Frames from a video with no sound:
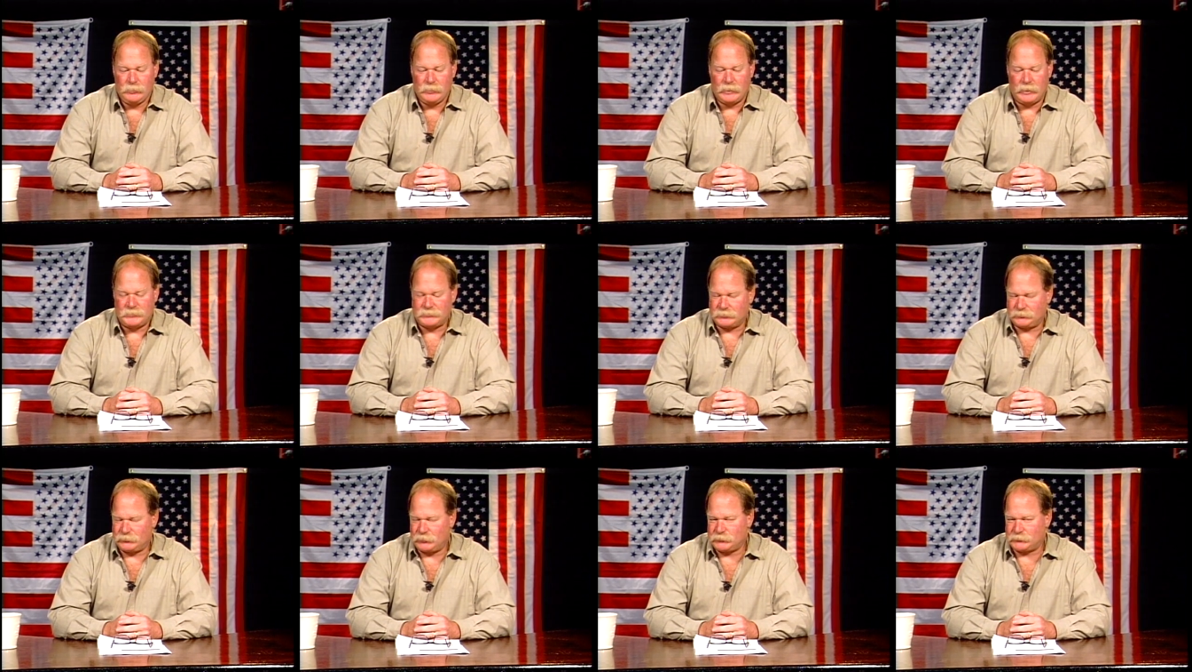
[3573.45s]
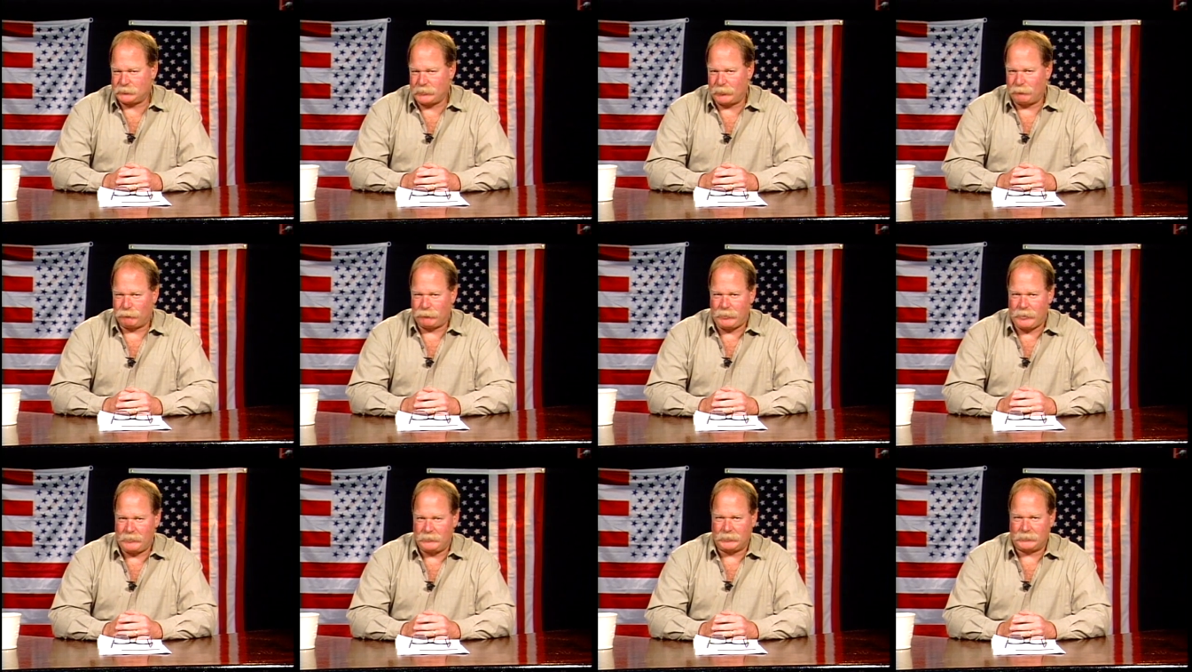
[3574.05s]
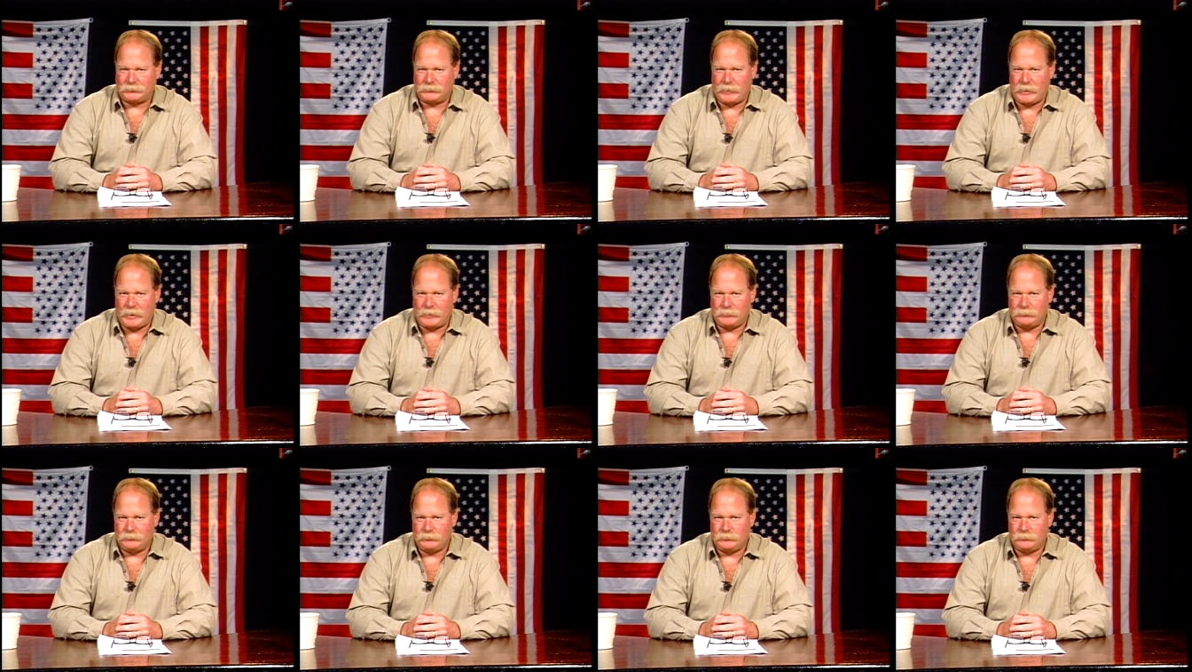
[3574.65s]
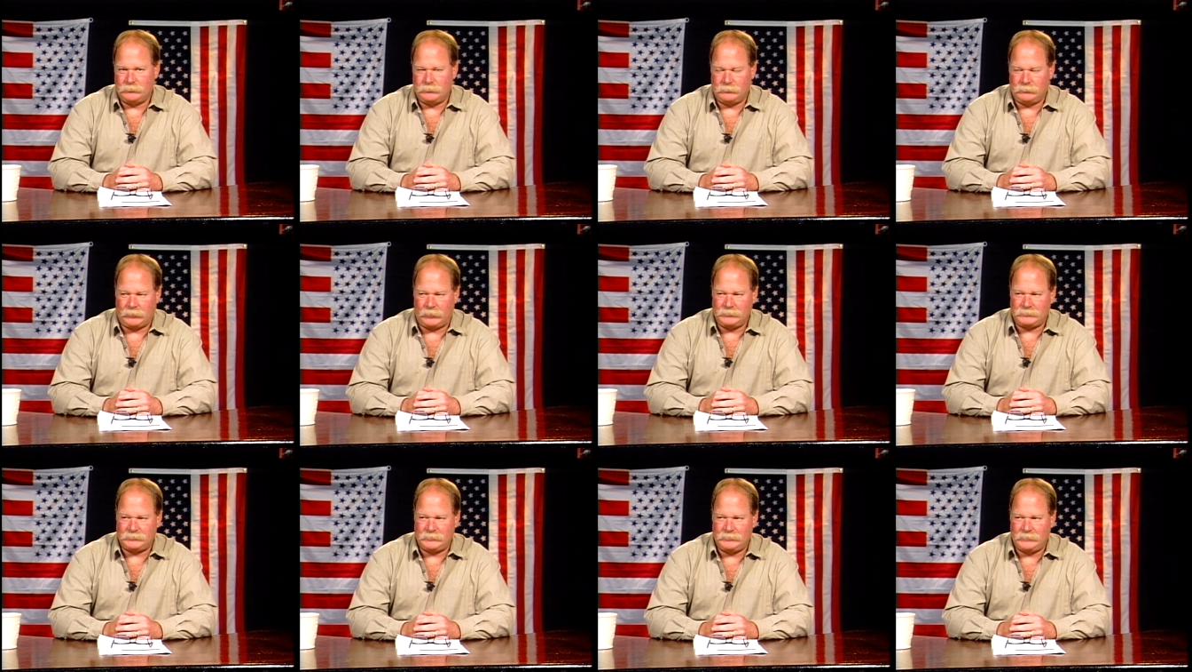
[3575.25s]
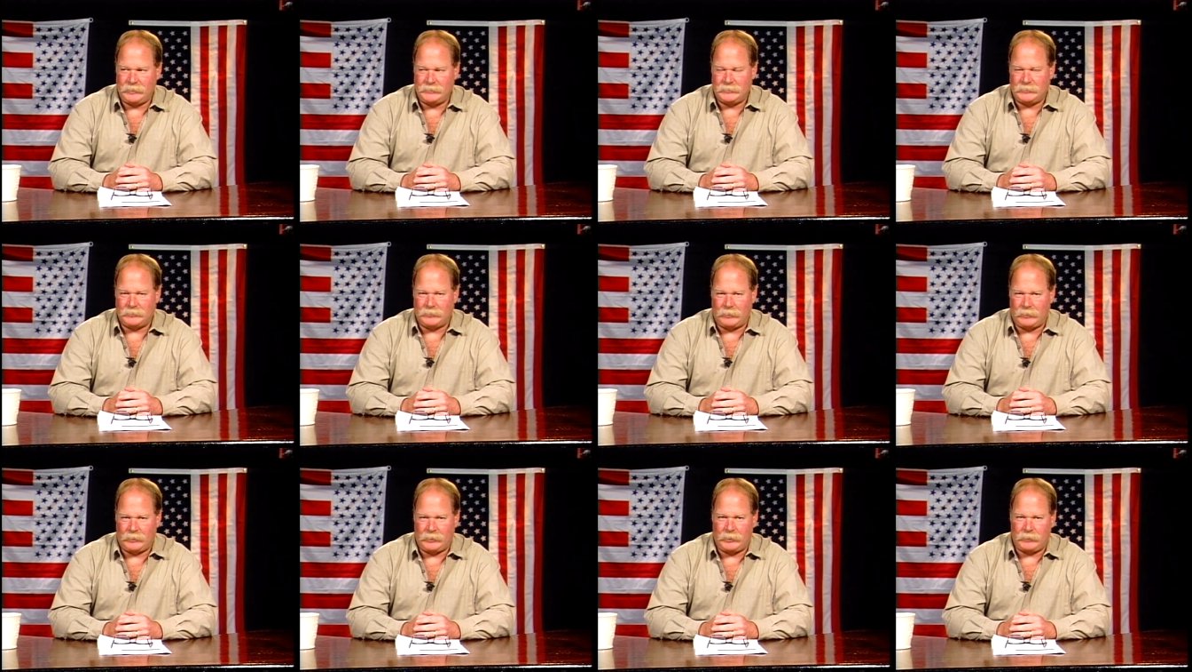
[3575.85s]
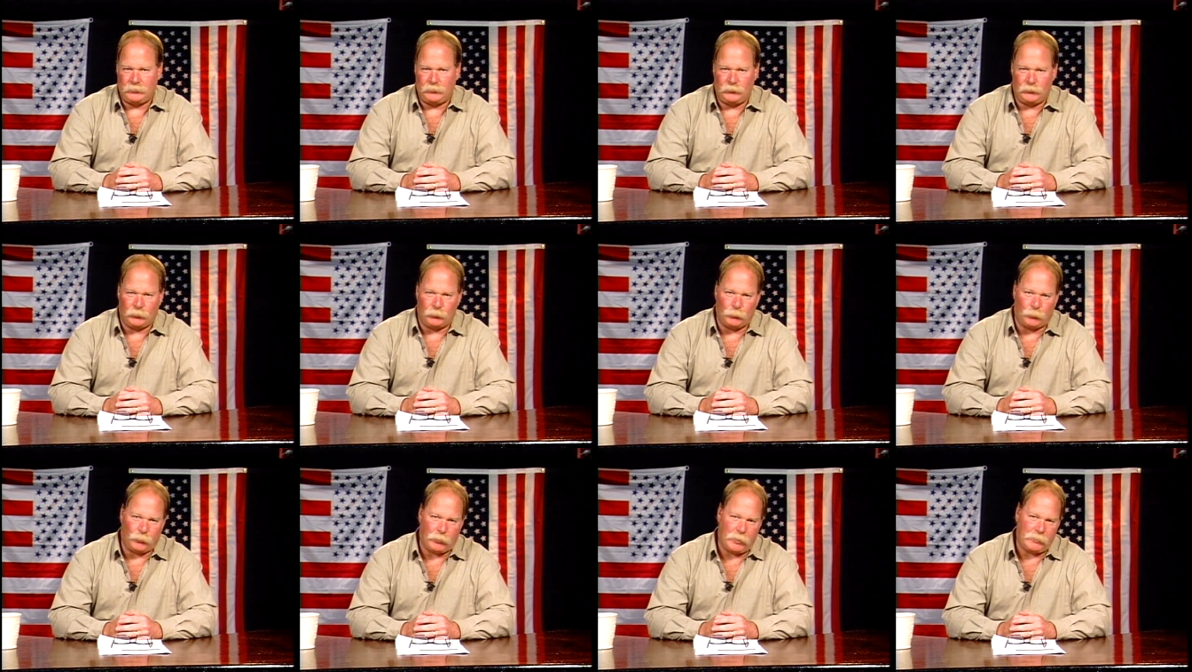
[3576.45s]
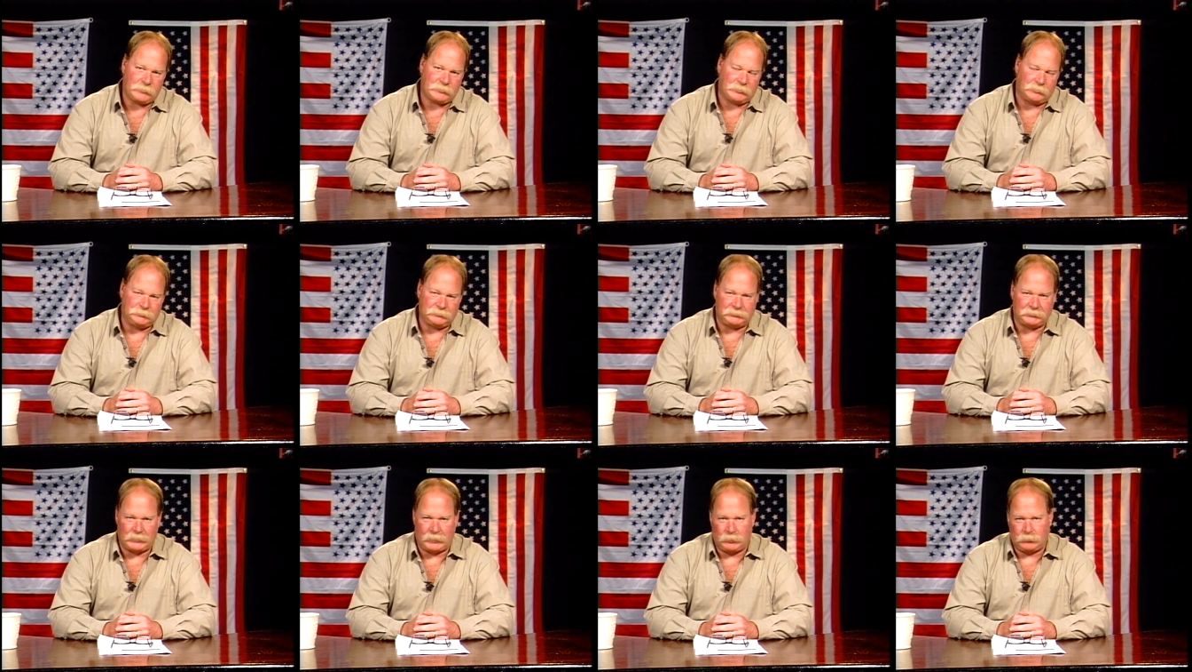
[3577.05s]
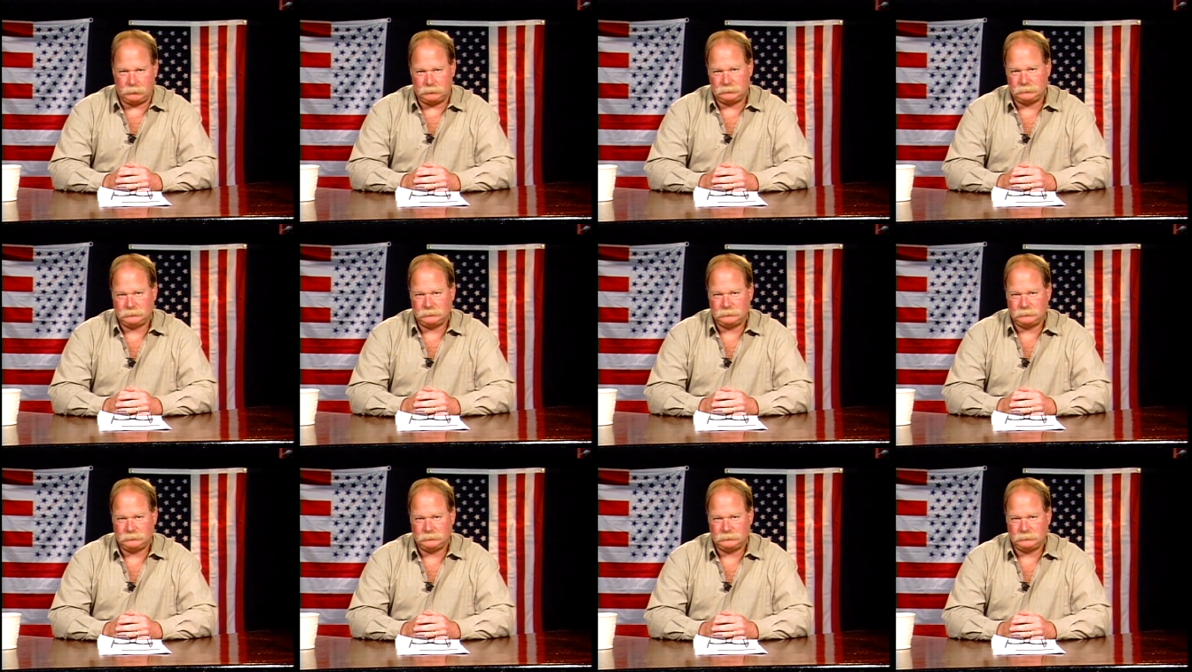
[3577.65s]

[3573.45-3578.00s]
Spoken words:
It's just ironic that in 1989, the wall comes down,